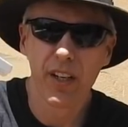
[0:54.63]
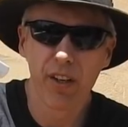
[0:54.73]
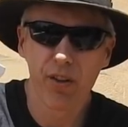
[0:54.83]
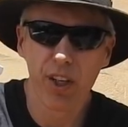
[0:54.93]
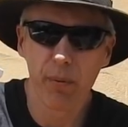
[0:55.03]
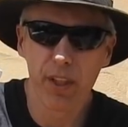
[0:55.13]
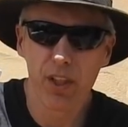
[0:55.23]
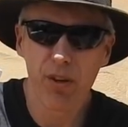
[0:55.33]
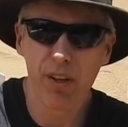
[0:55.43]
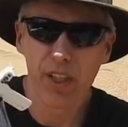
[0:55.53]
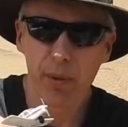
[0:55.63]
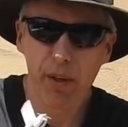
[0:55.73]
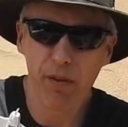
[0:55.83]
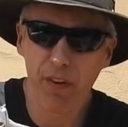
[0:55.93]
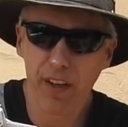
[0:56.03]
are incredibly strong so we
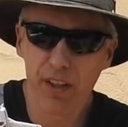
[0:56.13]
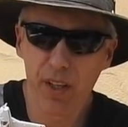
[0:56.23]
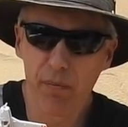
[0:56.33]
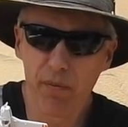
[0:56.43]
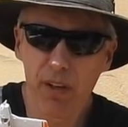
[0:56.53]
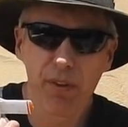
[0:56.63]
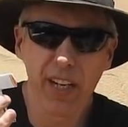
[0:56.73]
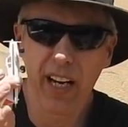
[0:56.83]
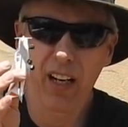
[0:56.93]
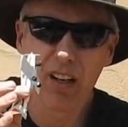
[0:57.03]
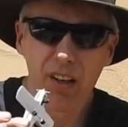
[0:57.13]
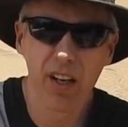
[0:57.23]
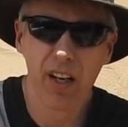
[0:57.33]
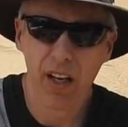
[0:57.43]
have to find some different analog